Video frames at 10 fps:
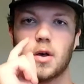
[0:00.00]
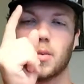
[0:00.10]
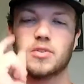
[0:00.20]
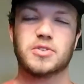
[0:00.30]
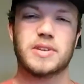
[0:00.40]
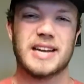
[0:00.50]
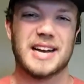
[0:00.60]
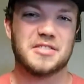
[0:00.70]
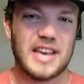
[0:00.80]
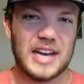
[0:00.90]
What's going on,
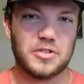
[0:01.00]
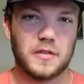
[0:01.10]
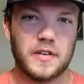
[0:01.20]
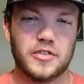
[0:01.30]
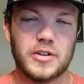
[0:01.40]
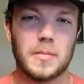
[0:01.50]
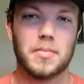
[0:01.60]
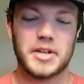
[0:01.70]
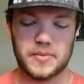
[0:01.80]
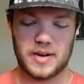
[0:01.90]
guys? Casual Fishing here,
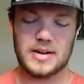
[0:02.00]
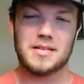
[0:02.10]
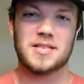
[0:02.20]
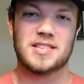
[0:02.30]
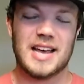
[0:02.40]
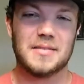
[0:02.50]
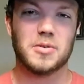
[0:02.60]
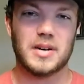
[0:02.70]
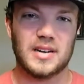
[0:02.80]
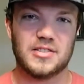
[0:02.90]
bringing you another tackle
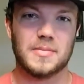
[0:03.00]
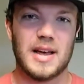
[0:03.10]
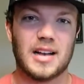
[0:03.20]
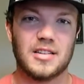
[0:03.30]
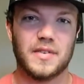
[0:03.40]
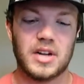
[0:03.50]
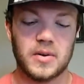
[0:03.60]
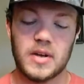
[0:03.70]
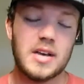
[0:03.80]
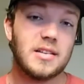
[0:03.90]
warehouse unboxing
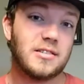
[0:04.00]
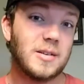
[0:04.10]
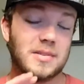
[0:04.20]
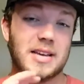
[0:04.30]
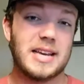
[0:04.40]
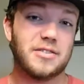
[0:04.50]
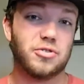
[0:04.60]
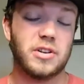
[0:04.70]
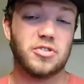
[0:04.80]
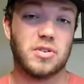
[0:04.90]
video. Seems like you guys
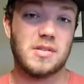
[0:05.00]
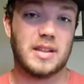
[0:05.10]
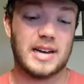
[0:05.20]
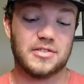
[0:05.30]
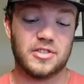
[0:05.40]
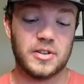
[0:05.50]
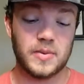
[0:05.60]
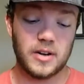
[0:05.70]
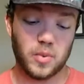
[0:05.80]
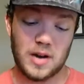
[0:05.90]
really enjoyed the last two,
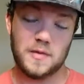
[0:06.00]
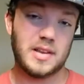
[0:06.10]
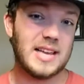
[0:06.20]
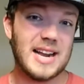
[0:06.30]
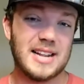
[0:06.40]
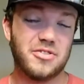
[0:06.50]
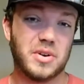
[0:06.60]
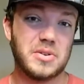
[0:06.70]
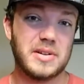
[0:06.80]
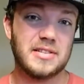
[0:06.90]
and quite frankly, I kind of
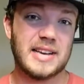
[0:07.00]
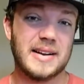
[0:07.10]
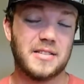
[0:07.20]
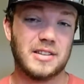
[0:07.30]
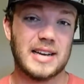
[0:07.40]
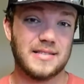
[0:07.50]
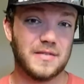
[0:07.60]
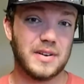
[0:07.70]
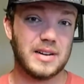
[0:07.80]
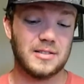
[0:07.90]
enjoy doing these kinds of
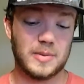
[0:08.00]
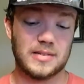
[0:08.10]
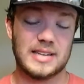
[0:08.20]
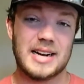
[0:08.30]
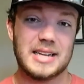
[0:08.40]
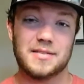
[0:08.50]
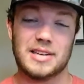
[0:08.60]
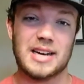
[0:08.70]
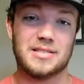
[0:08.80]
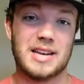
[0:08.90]
videos because it kind of gives you
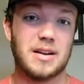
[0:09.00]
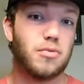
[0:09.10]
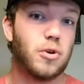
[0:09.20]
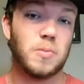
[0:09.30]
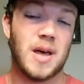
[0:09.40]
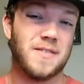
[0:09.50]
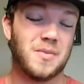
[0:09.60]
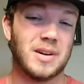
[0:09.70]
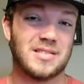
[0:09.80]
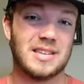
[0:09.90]
guys a roadmap
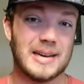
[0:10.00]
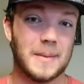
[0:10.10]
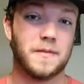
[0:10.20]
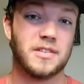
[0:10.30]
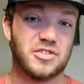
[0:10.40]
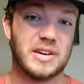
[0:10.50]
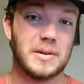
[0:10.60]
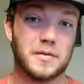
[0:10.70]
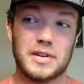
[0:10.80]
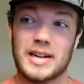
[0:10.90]
of what's to come for this
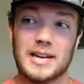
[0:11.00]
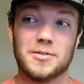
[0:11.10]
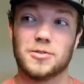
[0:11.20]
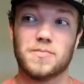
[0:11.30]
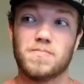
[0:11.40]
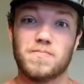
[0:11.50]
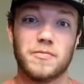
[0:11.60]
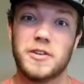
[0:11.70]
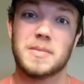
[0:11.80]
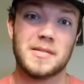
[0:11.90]
channel for the next
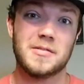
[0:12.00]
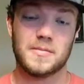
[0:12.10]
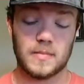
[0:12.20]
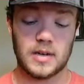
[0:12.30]
few months.